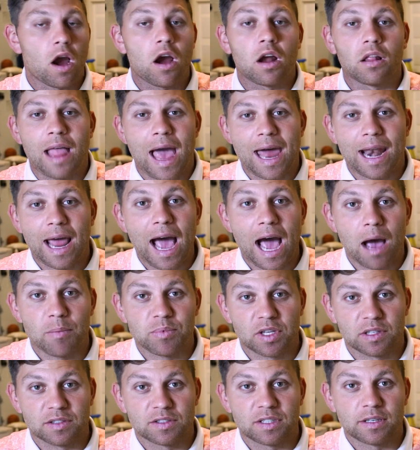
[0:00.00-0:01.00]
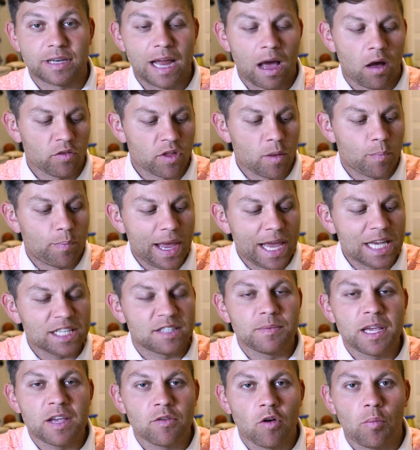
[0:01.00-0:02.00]
are a lot of options. Now, the base
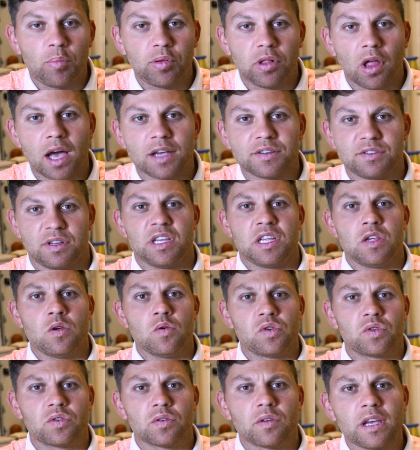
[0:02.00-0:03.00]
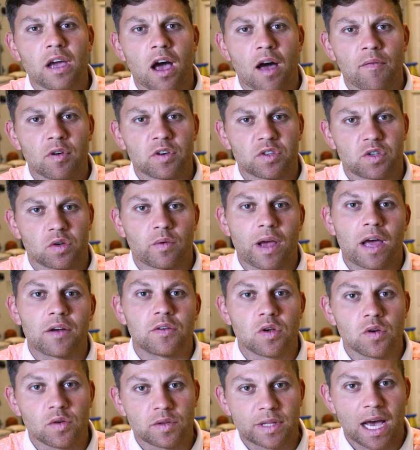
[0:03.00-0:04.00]
Mevo Plus usually hovers around
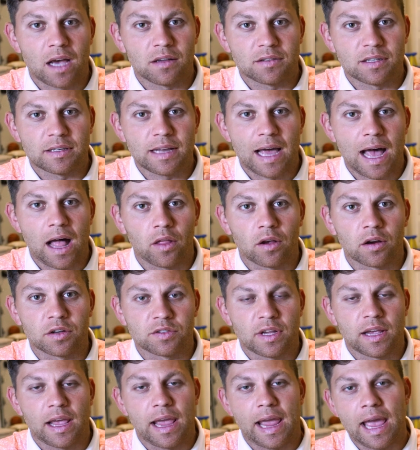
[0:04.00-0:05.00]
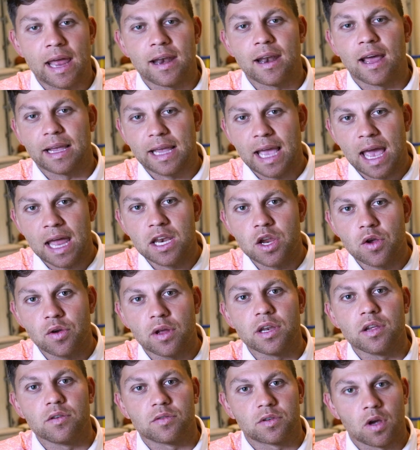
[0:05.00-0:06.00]
$2,000, and again, you
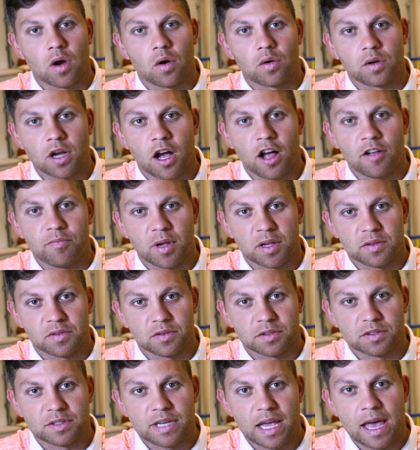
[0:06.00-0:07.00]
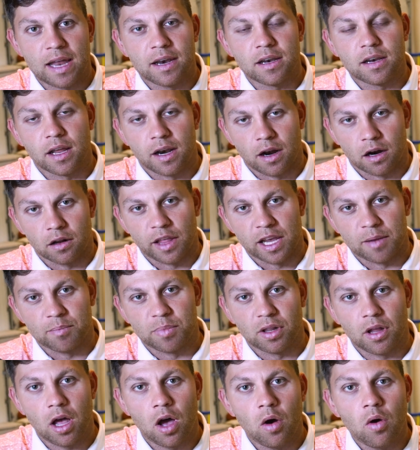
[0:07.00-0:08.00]
can use code GolfBusters10 in our link
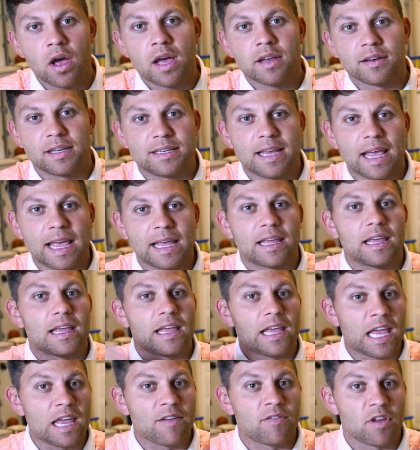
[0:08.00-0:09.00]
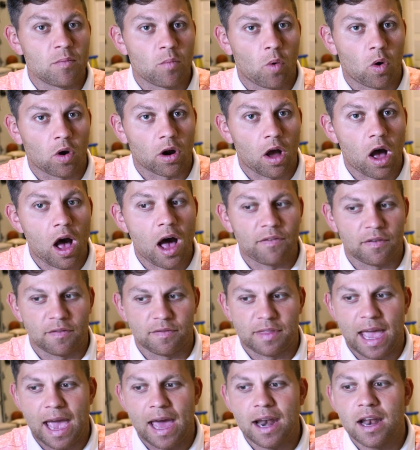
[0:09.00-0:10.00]
below to take even more off of
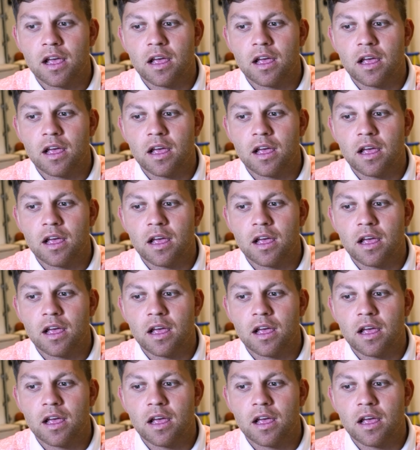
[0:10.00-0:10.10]
that.